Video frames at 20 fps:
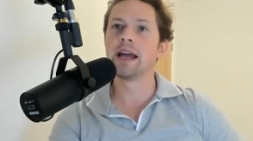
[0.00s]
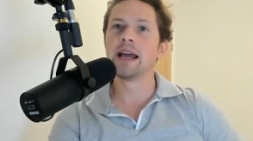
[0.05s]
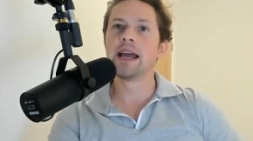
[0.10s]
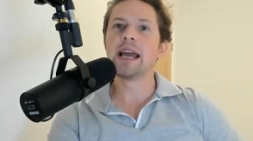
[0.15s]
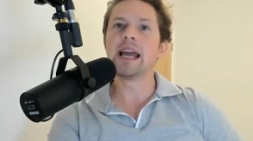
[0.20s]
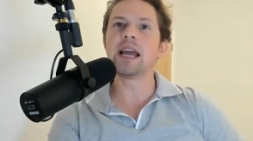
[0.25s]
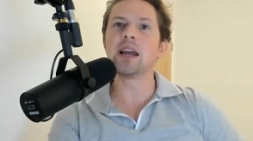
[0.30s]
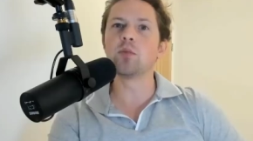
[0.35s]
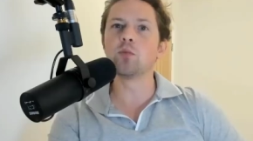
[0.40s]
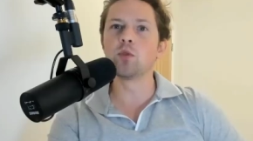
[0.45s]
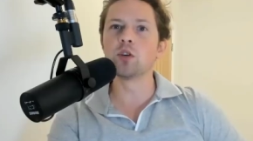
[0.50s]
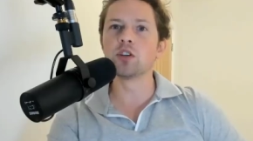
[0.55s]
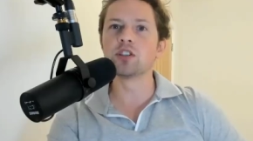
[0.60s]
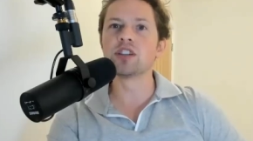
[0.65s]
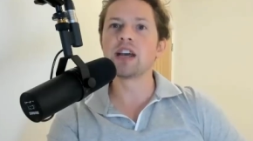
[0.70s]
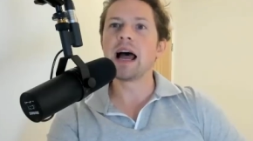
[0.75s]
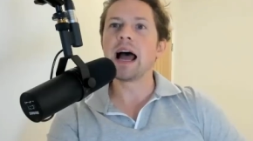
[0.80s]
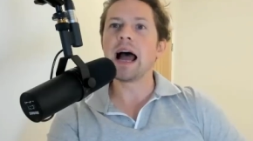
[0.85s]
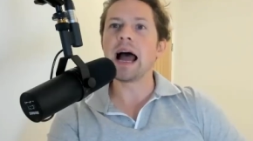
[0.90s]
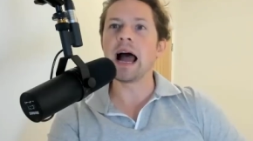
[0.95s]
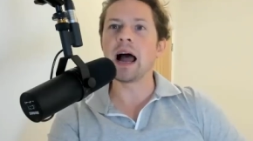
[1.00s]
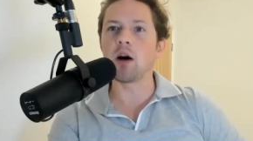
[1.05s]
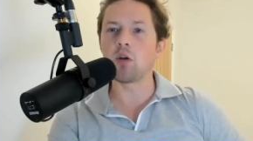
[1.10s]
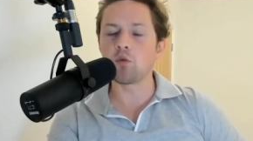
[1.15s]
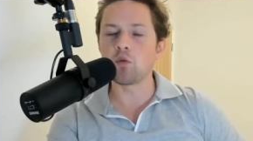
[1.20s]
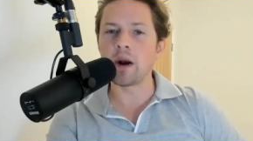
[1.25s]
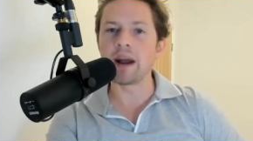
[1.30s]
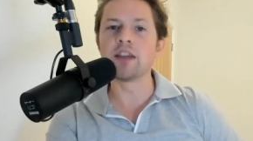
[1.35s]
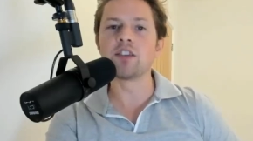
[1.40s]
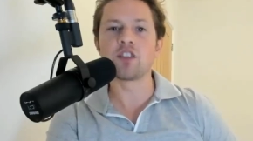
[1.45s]
It was
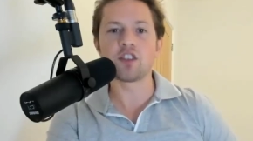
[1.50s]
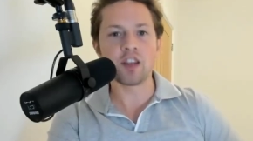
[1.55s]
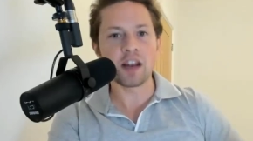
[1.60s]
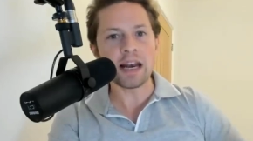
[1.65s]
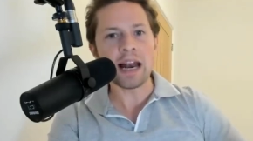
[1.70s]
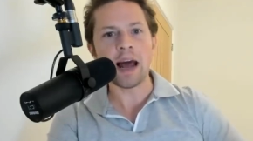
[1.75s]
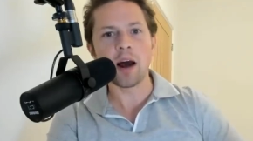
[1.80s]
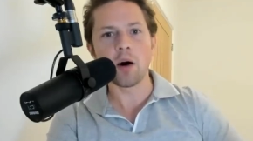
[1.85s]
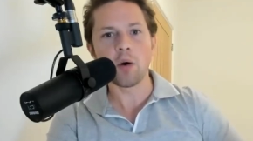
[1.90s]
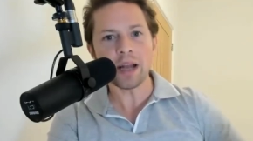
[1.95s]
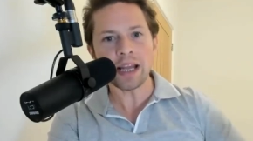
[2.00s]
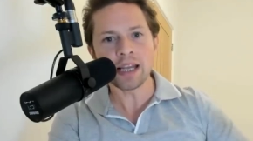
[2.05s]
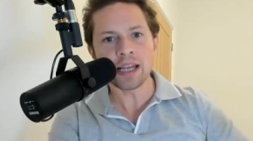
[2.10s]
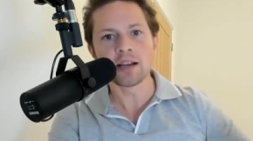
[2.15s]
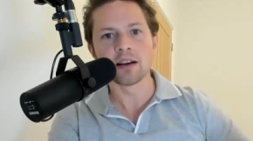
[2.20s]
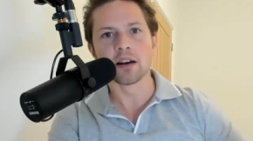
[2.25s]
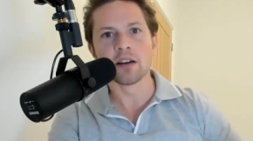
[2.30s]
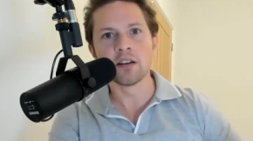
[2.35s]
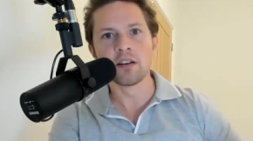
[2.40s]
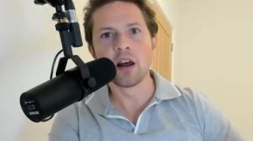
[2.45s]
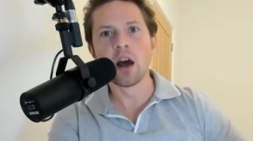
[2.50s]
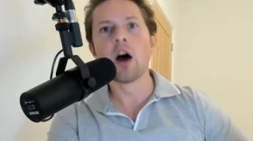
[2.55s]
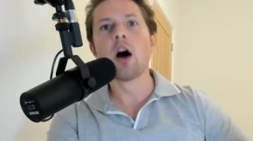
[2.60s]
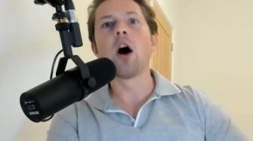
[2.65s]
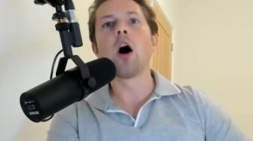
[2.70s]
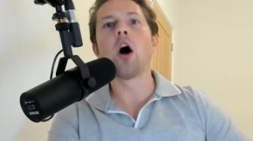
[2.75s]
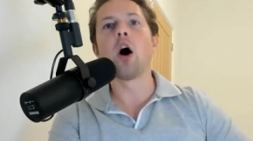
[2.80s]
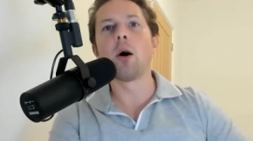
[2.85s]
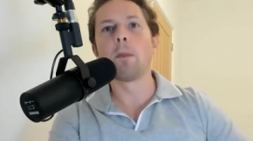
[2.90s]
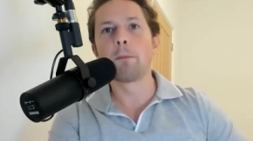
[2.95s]
outrageous. And now England
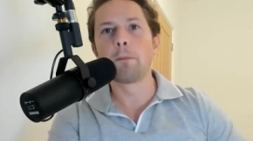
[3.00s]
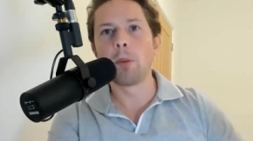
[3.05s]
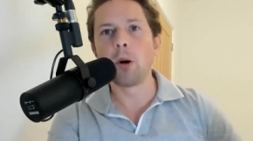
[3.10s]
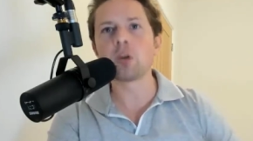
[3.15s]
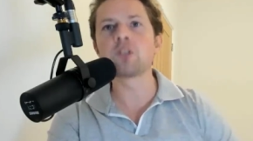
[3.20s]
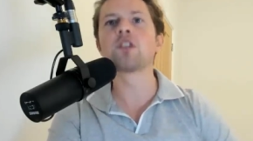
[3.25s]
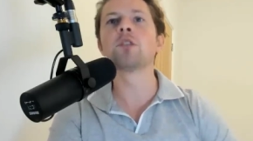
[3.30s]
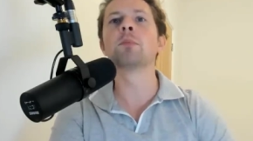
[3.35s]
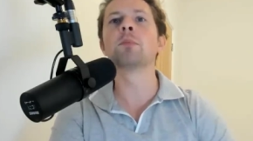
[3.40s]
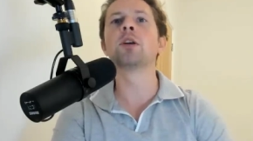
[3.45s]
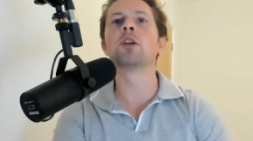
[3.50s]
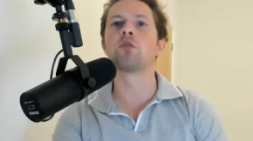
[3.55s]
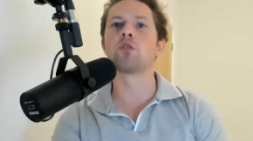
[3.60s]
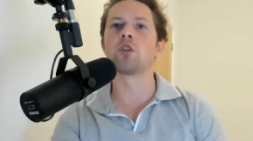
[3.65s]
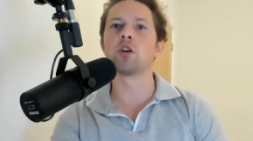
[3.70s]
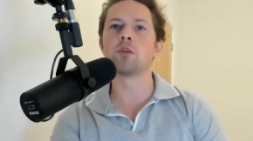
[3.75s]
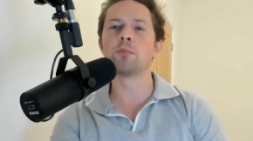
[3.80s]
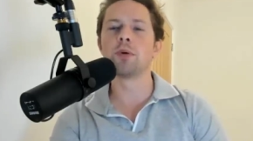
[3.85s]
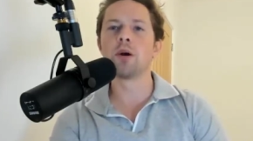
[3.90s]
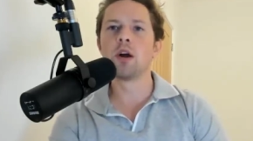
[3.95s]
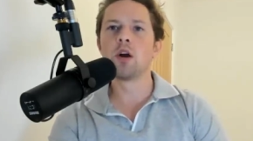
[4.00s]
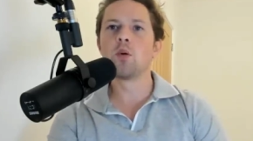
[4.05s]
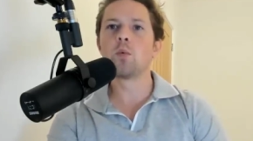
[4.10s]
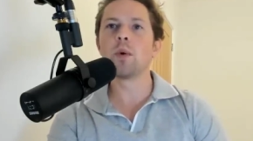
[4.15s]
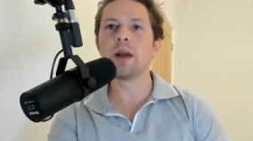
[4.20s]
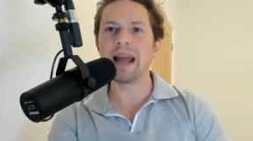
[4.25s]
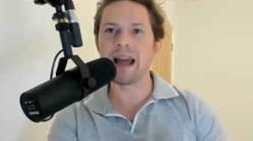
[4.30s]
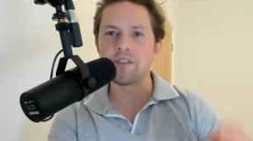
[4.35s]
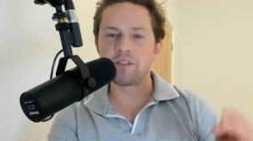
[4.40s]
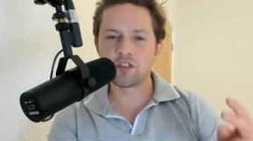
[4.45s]
are bottom of the group. We
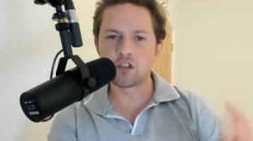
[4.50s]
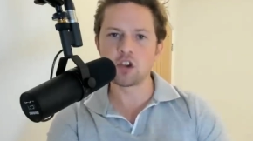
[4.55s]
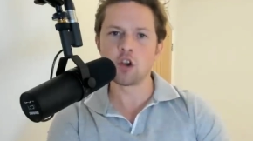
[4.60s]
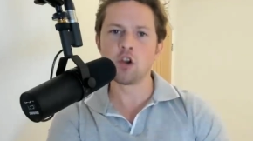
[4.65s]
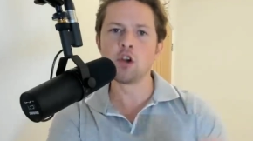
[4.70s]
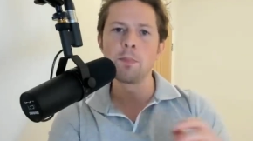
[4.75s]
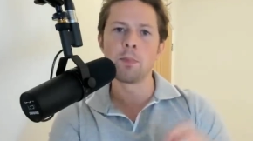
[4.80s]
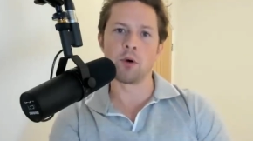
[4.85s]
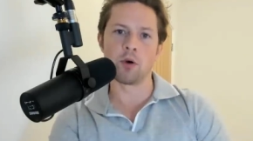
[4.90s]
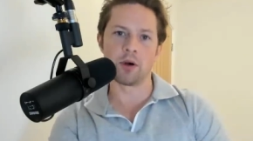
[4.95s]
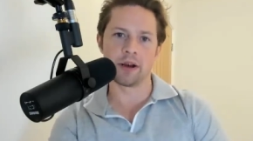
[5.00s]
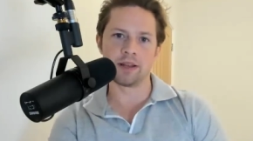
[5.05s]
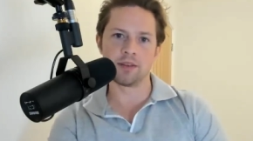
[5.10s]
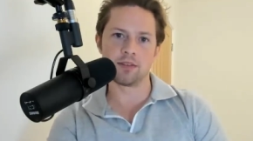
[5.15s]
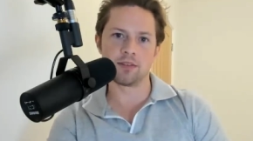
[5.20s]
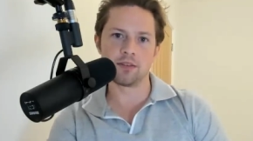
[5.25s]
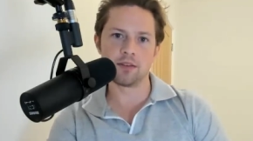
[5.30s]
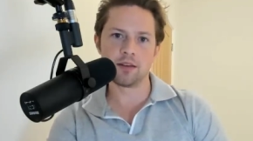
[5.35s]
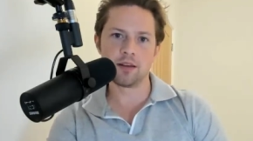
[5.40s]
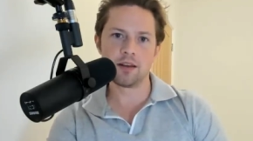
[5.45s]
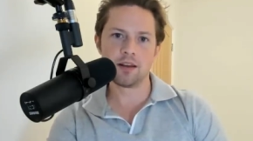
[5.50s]
have two points.